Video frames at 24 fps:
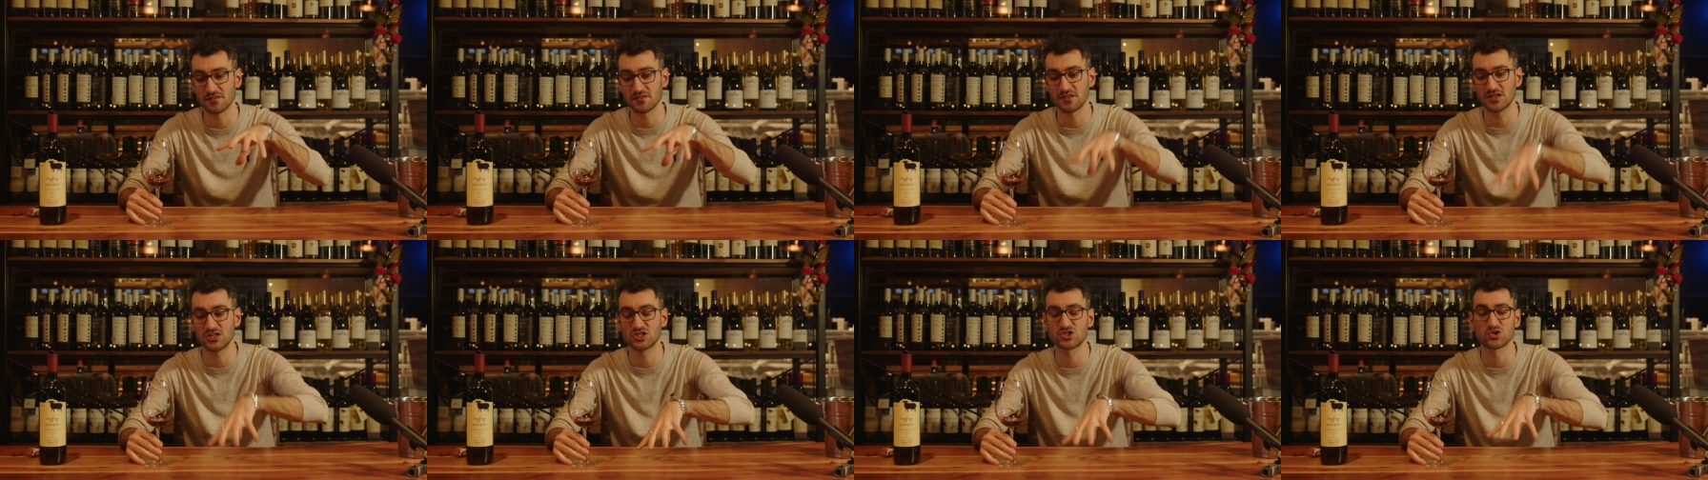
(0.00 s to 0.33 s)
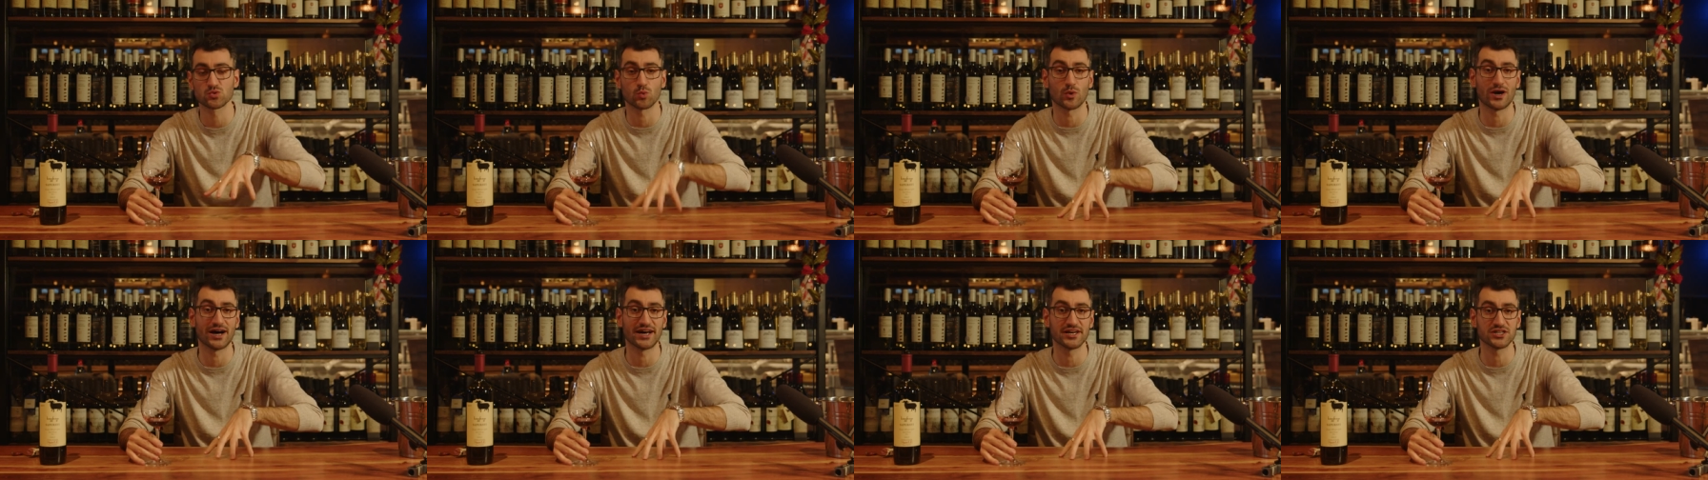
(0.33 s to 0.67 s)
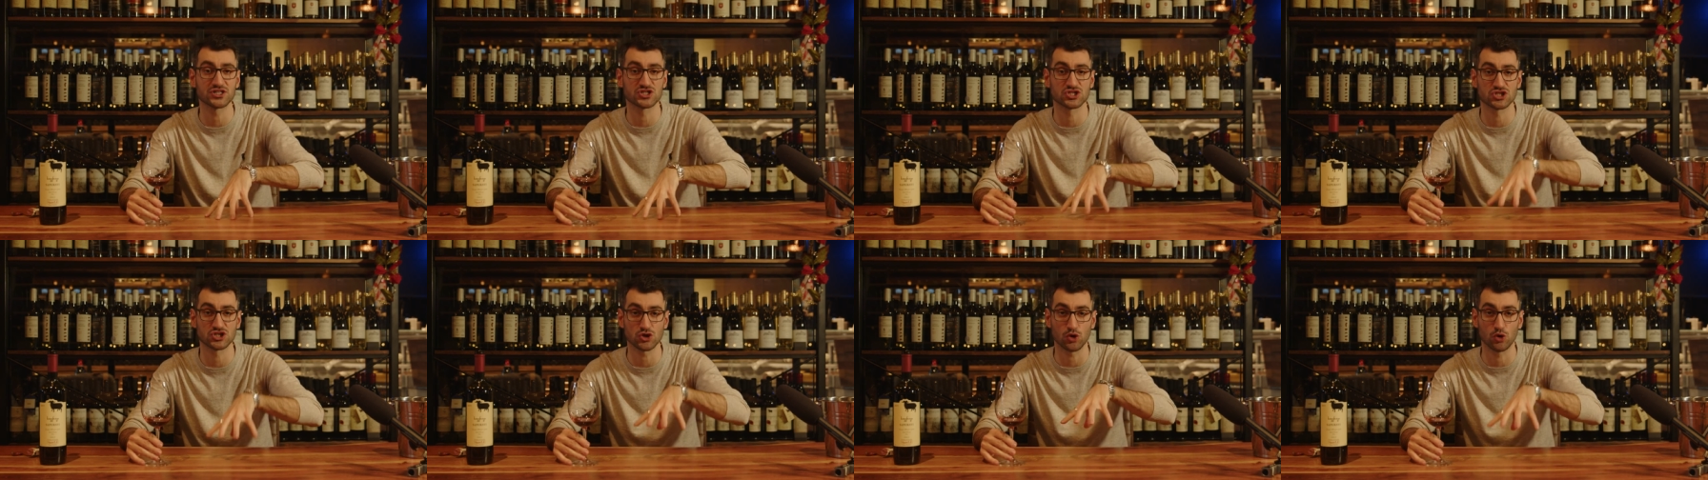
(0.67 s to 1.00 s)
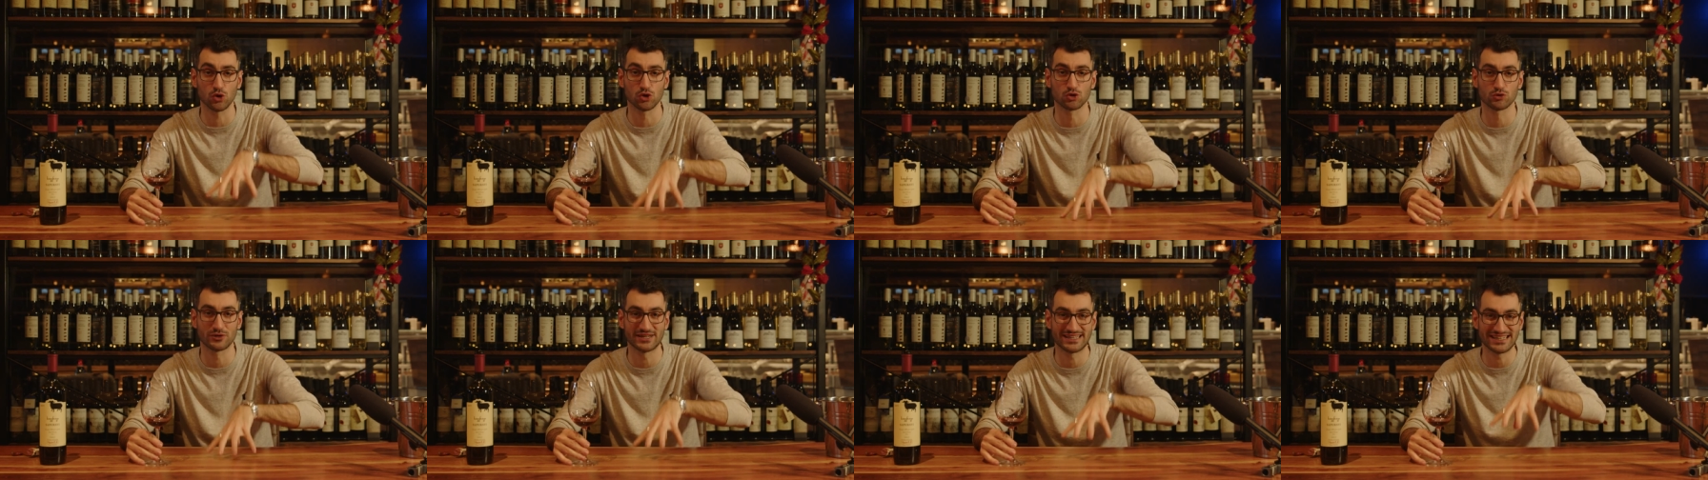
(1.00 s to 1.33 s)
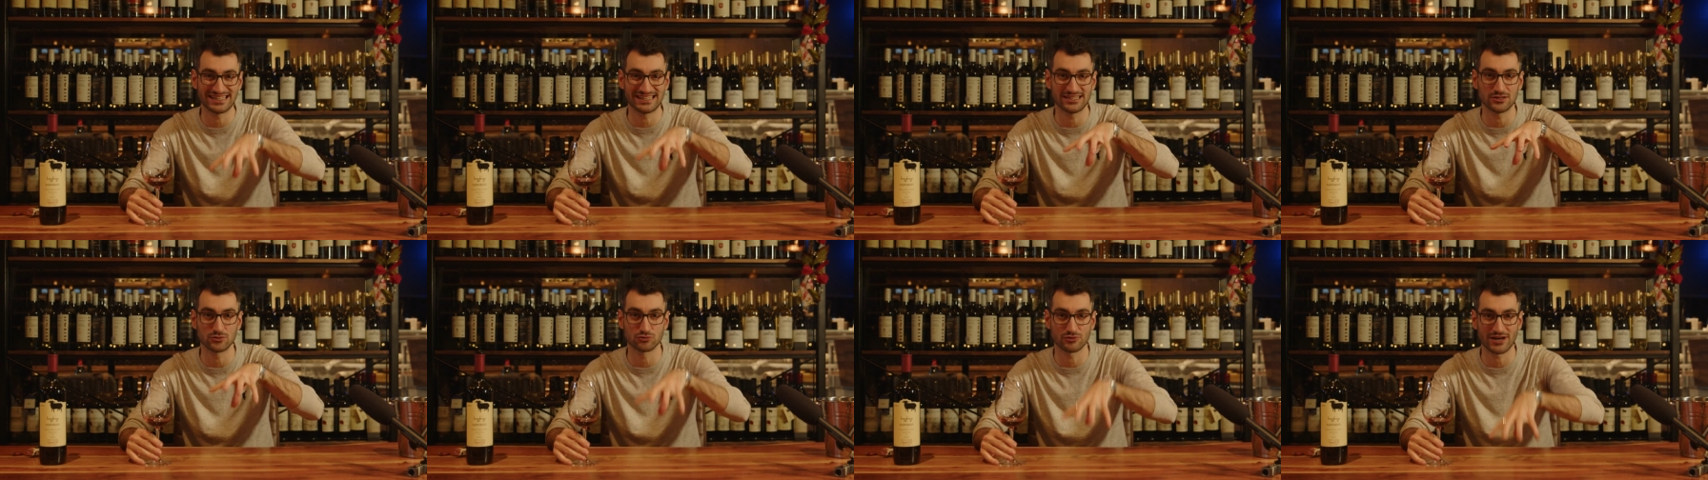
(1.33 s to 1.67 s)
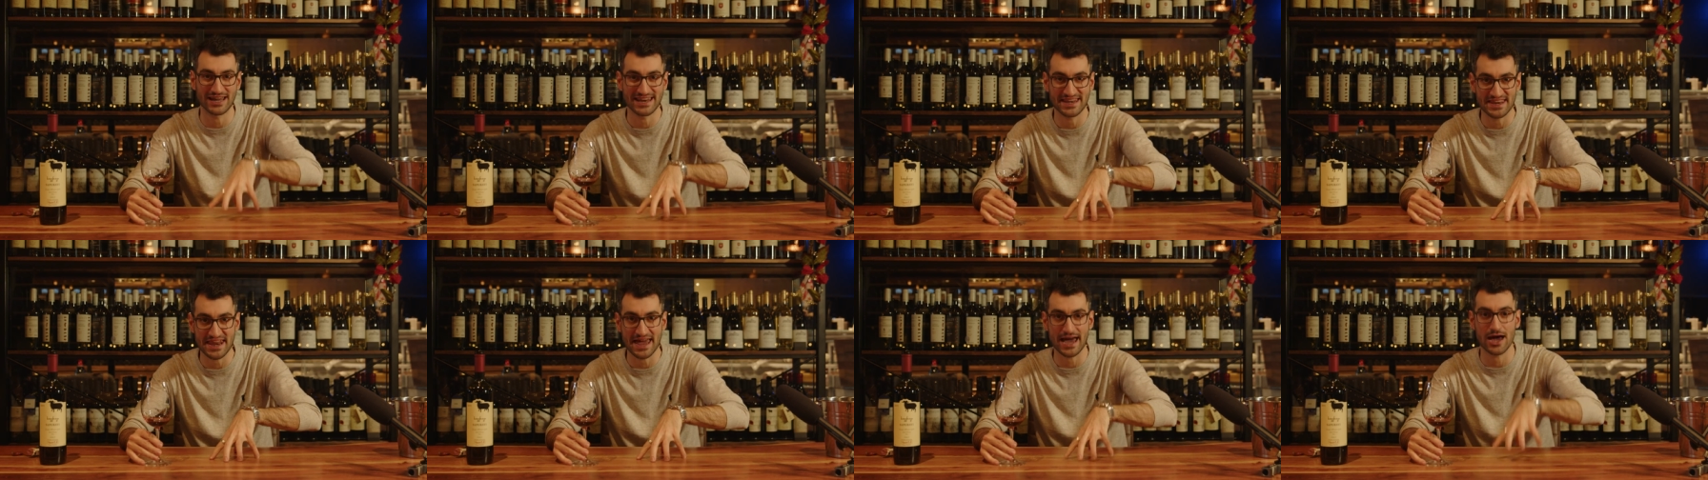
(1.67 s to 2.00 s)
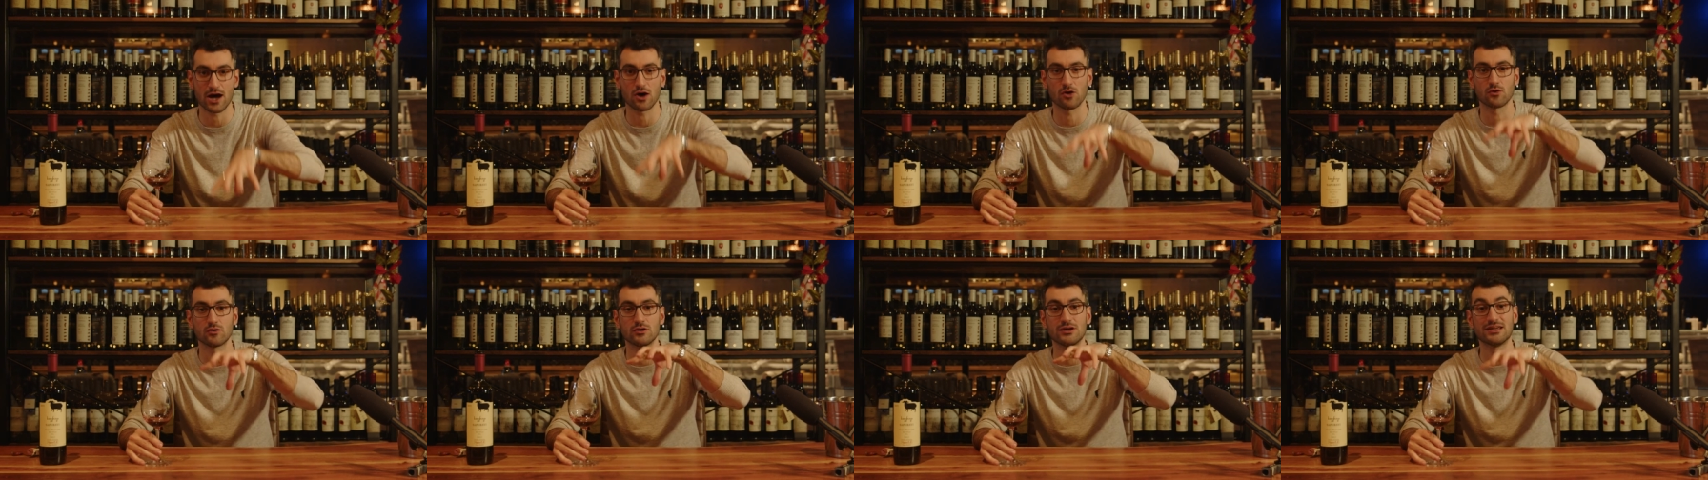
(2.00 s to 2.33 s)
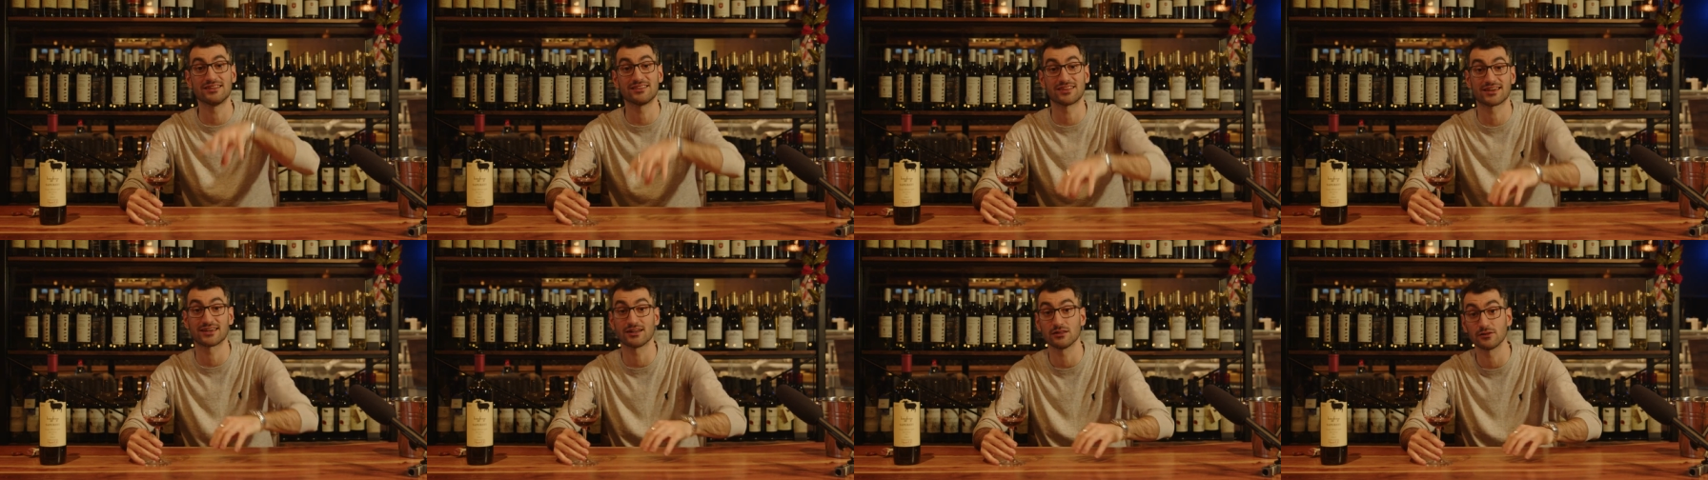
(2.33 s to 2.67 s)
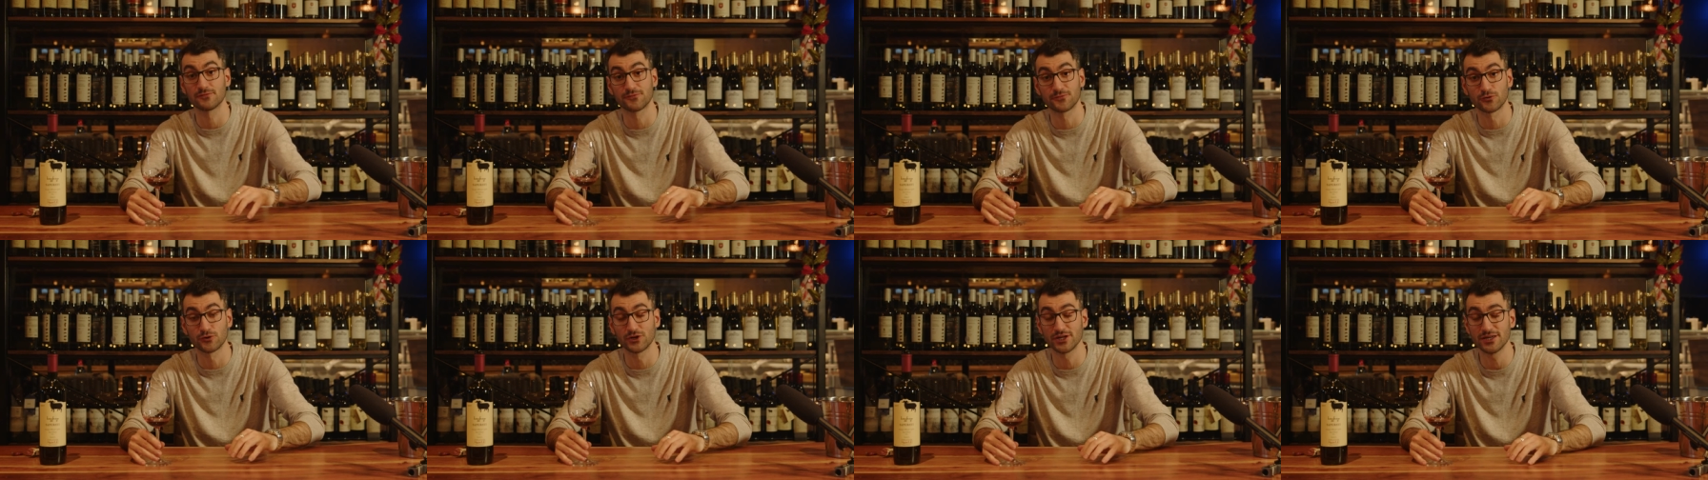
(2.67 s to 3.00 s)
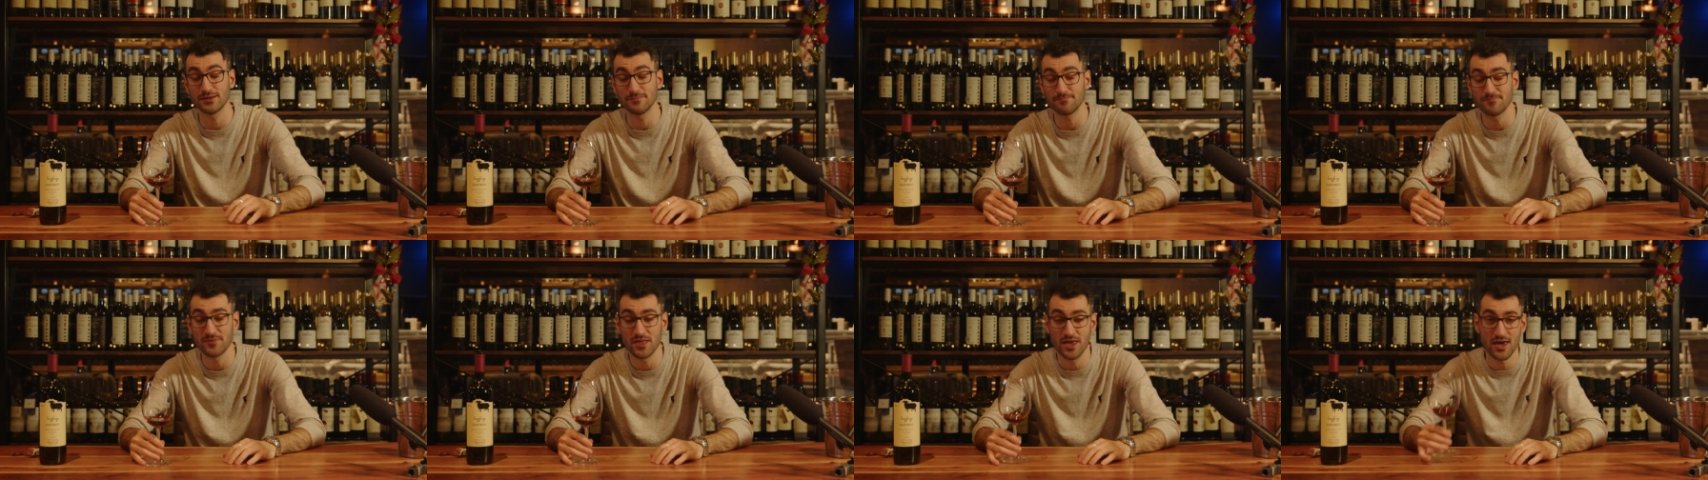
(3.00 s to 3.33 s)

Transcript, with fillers: these wines already right now in the California.